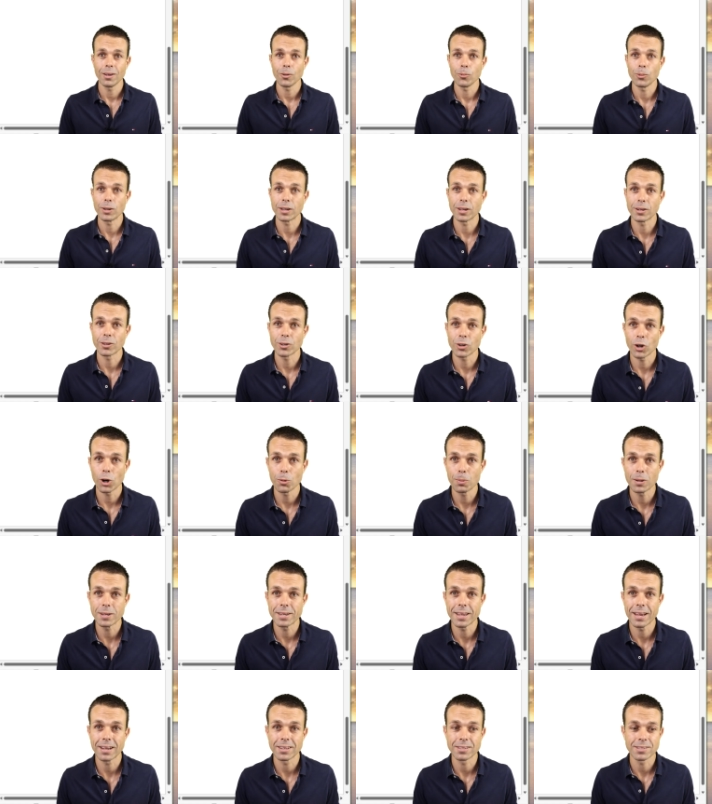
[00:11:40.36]
We can
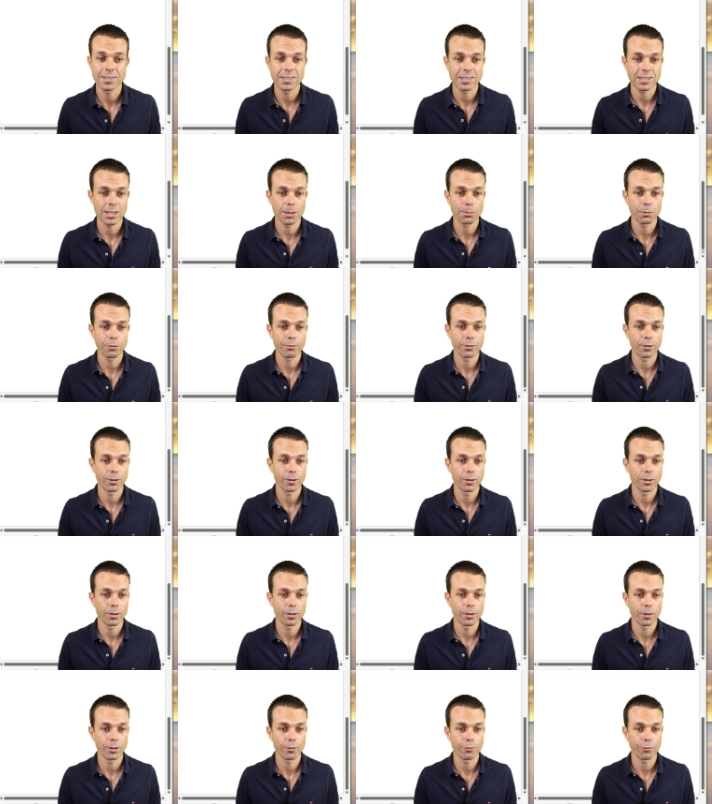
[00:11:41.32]
copy down some of
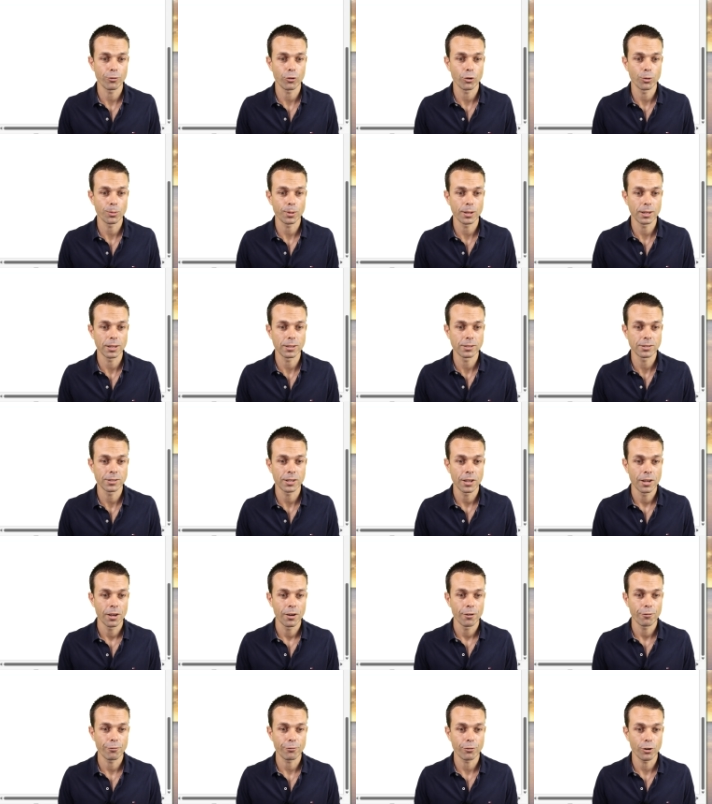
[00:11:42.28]
the, the formulas
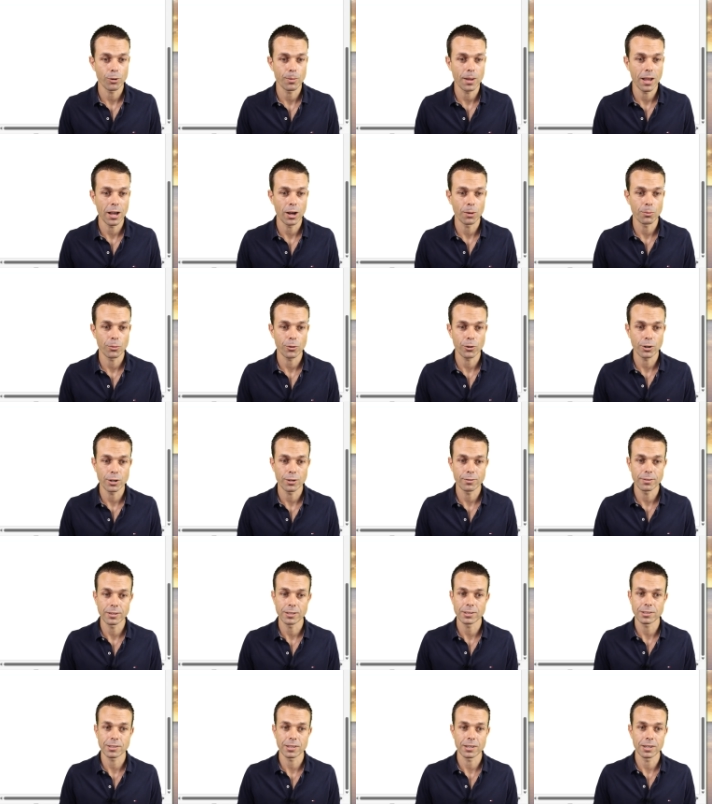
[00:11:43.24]
from our,
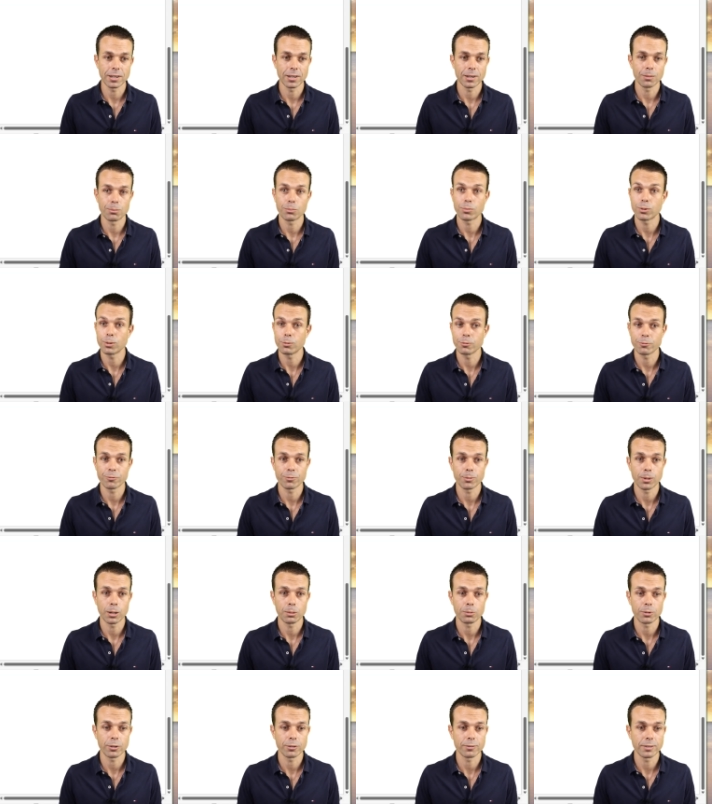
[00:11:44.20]
previous, uh, from
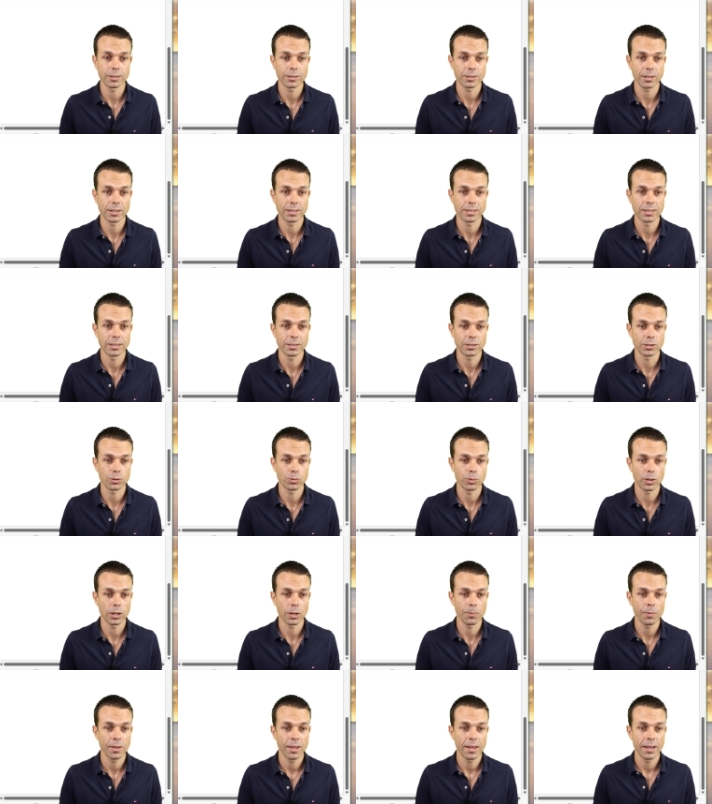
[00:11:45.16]
our previous ideas as
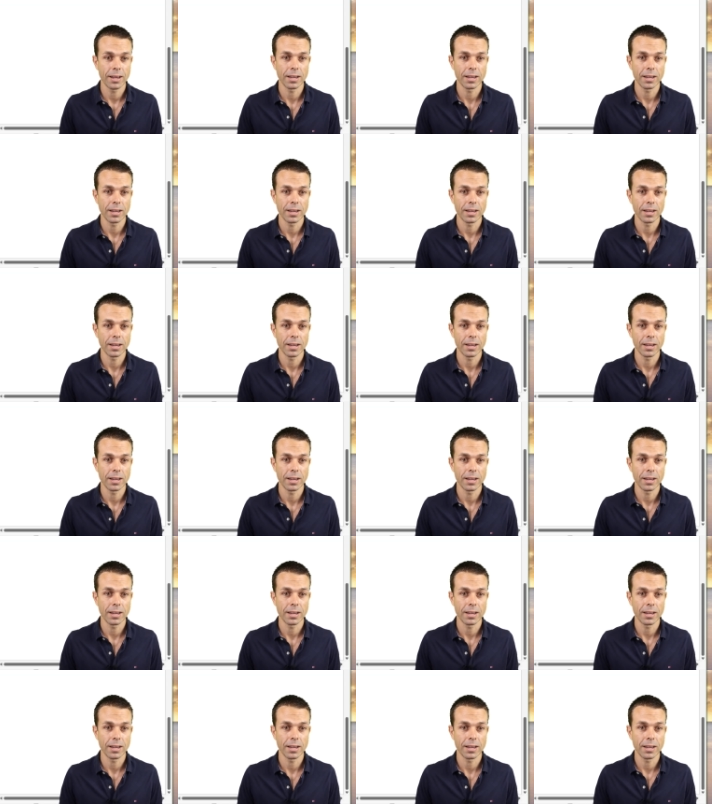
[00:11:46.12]
well,